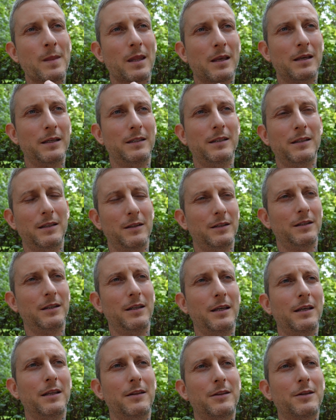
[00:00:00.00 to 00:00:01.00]

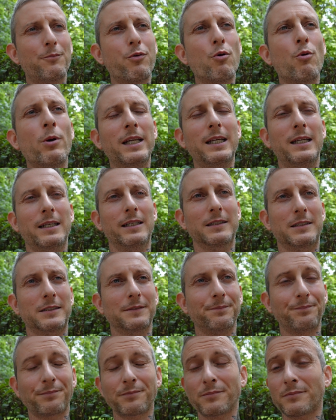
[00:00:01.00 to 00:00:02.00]
The point is,
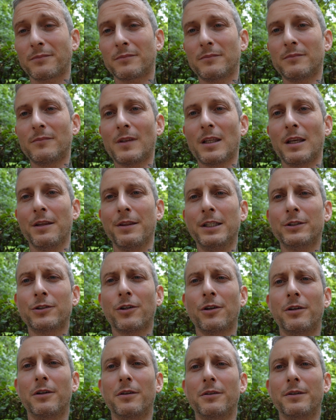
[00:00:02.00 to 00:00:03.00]
these
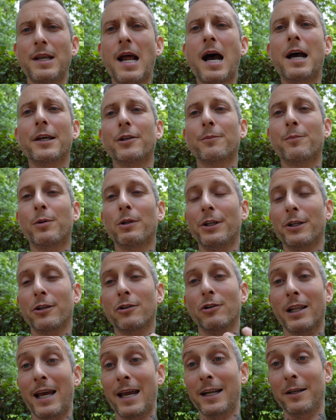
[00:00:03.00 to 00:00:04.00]
are not your
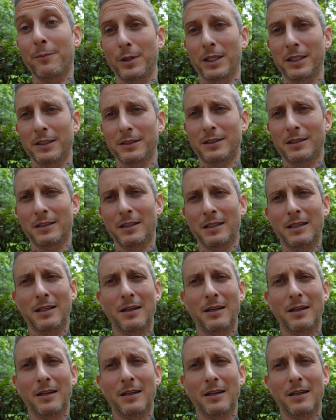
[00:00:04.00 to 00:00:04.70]
political enemies,